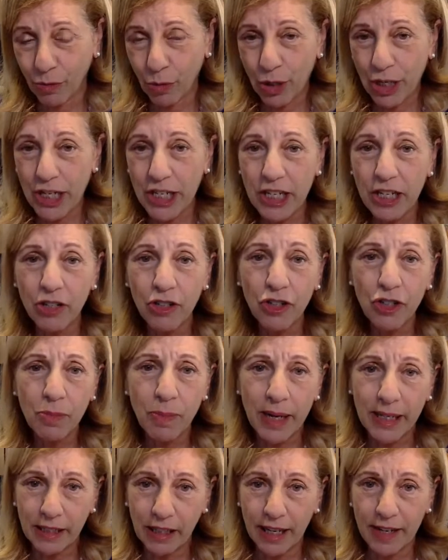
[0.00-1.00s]
40 years.
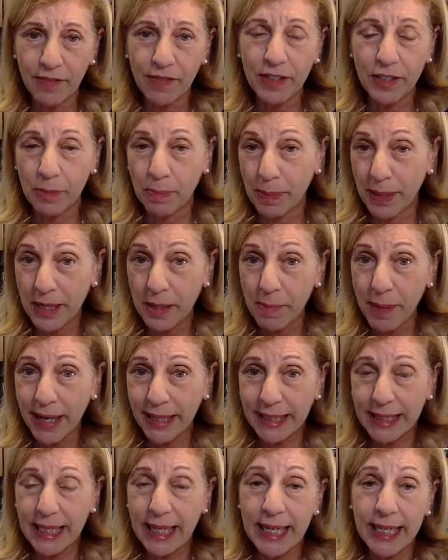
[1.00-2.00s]
My life has been
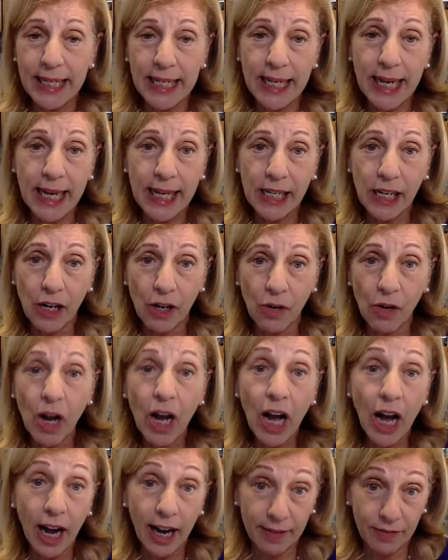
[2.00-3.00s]
about San Diego.
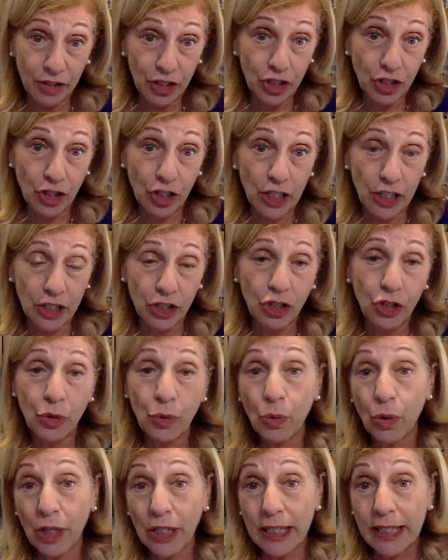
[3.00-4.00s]
I've started
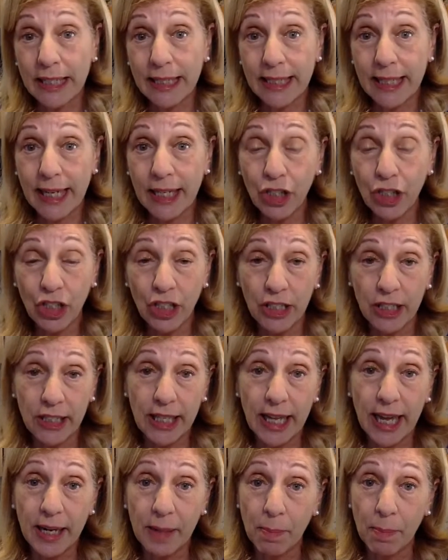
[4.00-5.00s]
two organizations
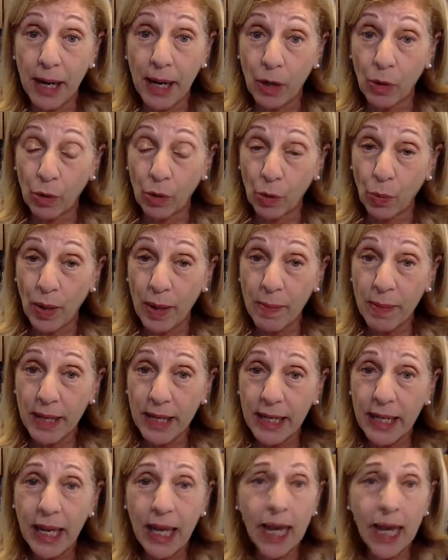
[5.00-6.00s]
that empower
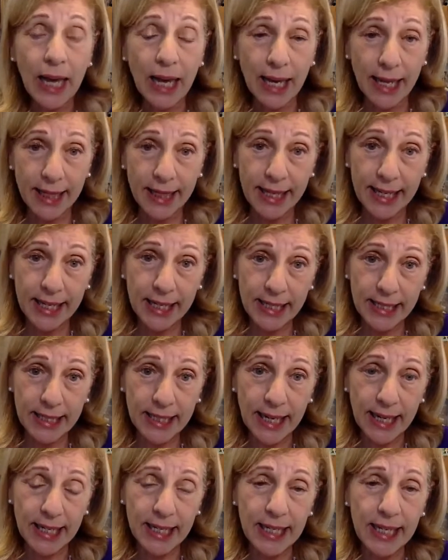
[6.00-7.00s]
women, Athena
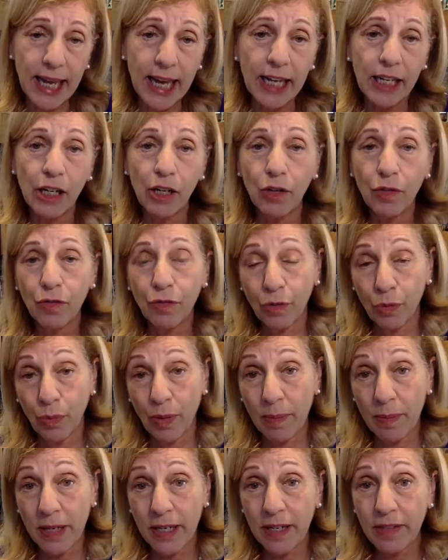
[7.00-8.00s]
San Diego for
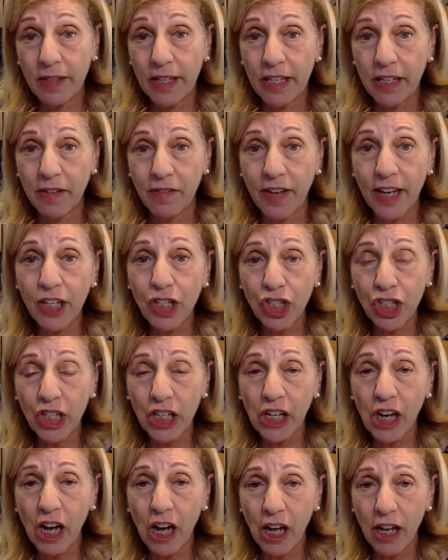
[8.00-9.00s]
women in the innovation
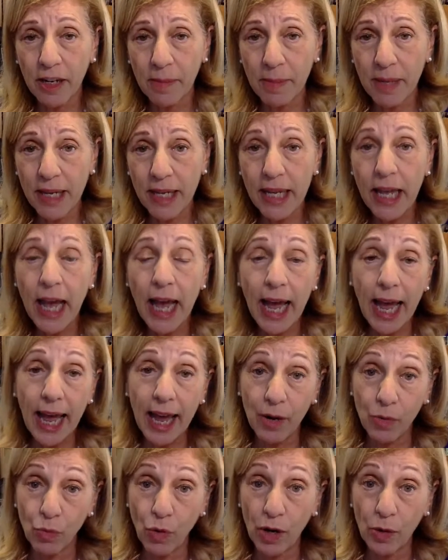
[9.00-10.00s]
economy
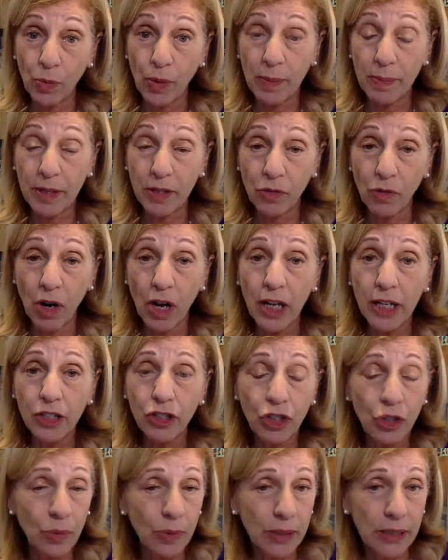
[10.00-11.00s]
and Run Women Run
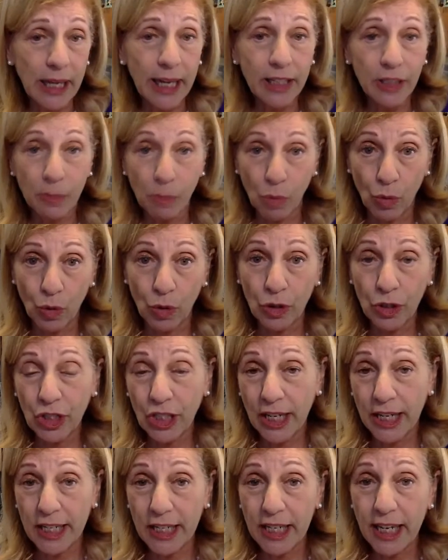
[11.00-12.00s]
to elect more
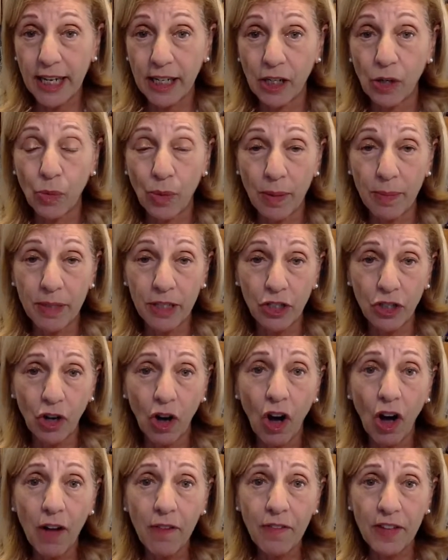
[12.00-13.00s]
San Diego women to
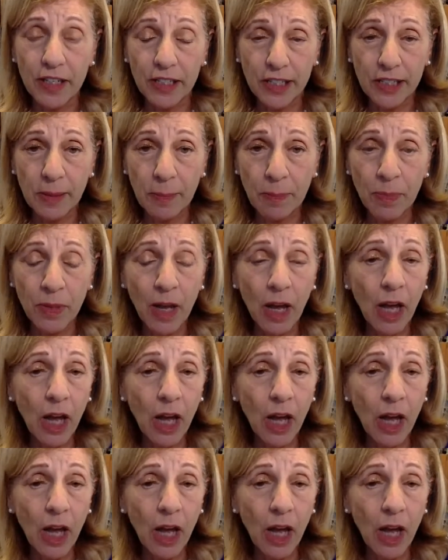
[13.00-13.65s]
office.